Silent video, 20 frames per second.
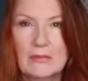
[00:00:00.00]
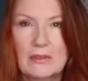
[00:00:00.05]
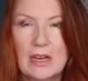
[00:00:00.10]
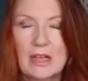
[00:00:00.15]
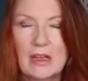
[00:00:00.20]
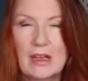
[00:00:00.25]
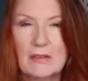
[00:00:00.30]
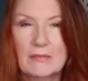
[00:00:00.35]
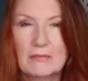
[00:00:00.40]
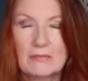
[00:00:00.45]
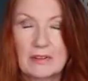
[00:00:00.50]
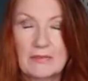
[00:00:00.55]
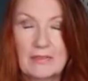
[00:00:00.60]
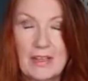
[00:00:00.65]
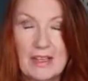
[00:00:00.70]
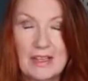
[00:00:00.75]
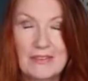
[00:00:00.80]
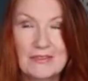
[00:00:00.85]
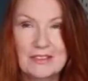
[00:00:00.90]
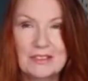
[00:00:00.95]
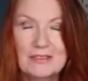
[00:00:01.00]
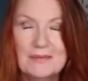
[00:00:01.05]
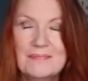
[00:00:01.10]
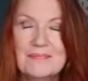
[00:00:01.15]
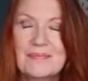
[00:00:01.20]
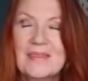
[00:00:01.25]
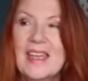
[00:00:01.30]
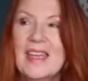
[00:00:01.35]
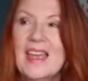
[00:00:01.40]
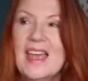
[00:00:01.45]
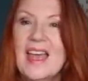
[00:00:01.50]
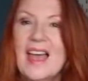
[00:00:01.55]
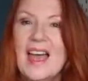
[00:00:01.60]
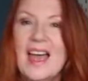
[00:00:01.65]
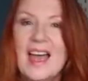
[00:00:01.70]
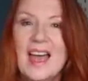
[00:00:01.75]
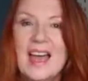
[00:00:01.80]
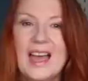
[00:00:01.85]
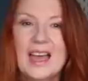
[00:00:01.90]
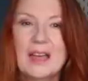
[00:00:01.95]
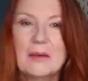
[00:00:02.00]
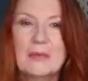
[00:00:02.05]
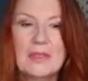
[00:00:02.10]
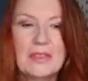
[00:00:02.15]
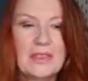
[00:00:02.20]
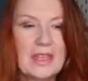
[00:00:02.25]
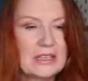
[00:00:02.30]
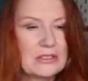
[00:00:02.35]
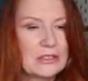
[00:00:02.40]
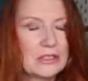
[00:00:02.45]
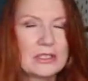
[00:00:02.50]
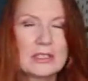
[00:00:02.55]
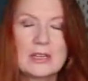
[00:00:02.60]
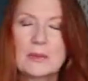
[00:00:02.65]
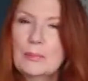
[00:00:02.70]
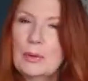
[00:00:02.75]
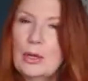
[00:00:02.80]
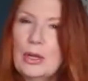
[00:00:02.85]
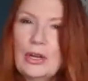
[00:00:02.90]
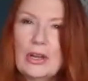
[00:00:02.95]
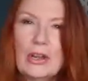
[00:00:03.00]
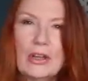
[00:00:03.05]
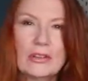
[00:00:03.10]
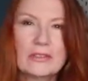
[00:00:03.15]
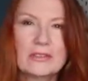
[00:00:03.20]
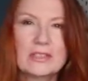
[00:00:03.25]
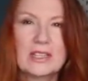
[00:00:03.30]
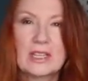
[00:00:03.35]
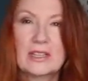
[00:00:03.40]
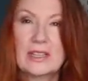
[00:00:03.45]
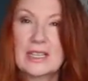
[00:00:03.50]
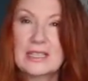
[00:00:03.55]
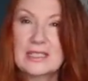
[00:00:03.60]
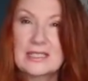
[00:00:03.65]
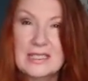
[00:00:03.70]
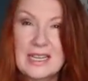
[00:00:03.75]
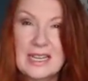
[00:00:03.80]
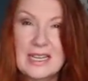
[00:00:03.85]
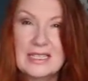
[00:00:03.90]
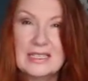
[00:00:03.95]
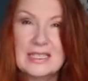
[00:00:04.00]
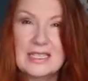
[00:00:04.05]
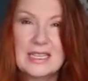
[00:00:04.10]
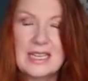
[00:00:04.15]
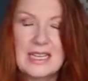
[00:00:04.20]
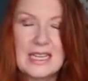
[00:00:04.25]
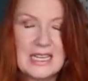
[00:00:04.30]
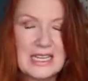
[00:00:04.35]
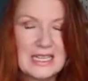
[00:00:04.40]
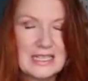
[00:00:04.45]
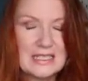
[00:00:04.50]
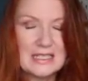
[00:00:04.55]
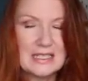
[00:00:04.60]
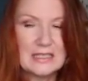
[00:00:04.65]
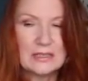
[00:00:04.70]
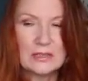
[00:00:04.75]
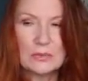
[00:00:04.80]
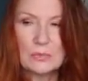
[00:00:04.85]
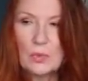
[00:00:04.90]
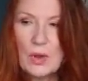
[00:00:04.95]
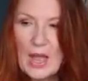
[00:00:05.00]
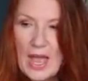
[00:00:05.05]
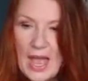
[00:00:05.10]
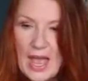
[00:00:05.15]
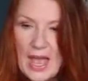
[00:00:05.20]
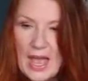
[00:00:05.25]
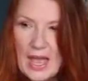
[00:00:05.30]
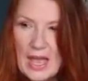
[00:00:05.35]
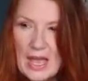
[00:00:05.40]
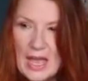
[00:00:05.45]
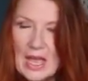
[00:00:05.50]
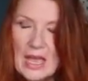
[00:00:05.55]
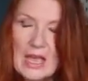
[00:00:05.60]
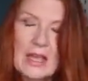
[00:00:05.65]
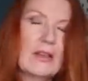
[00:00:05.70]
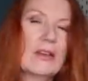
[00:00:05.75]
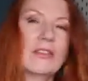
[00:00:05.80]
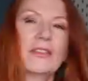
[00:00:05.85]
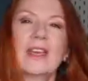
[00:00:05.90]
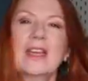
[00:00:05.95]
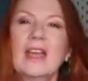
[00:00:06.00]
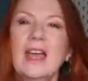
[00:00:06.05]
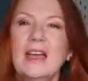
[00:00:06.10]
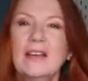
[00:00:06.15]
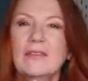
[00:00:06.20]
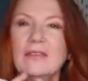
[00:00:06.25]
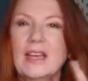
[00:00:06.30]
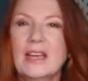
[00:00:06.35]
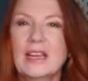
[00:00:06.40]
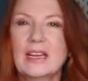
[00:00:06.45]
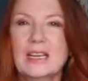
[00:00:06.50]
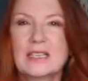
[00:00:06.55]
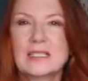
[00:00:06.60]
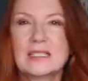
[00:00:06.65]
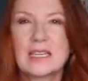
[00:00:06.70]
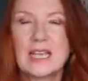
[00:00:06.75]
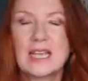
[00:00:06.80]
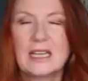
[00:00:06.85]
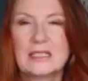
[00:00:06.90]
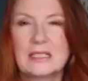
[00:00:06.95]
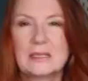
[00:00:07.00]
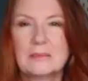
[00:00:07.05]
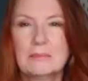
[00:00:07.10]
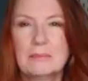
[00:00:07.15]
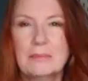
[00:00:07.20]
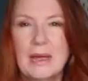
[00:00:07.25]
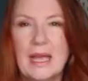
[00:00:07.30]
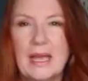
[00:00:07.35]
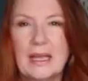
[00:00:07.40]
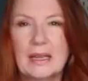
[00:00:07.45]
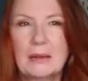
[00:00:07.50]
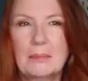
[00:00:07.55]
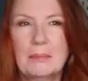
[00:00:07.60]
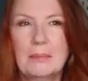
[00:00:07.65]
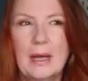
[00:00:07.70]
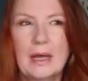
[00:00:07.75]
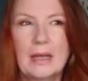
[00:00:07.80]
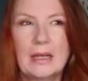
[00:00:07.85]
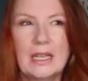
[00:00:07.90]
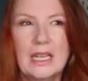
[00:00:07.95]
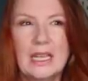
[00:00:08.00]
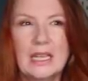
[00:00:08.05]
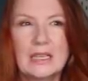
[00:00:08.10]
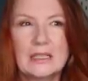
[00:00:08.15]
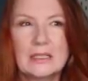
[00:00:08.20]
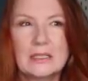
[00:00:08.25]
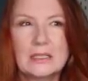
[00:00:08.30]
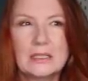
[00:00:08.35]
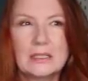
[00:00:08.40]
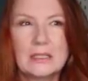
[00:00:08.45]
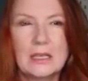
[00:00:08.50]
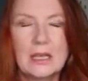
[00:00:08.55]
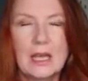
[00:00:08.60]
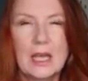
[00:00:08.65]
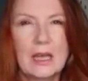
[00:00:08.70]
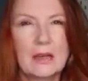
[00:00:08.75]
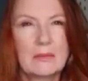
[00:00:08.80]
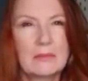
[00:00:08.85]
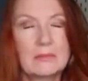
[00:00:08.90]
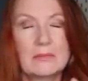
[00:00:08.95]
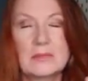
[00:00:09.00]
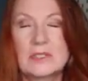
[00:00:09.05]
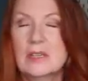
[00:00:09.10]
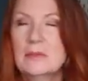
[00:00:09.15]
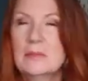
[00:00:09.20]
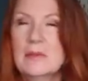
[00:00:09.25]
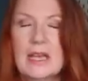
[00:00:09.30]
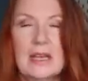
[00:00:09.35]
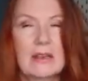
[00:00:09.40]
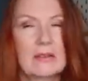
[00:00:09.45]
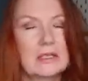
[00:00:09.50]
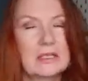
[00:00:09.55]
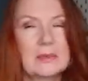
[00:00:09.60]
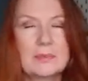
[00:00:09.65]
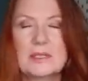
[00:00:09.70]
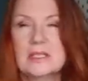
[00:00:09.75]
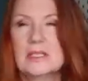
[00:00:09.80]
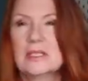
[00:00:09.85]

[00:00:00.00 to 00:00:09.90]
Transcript: Revival. They're just pull on, so they're dead easy to wear. They have that elasticated back, but it's somehow it's been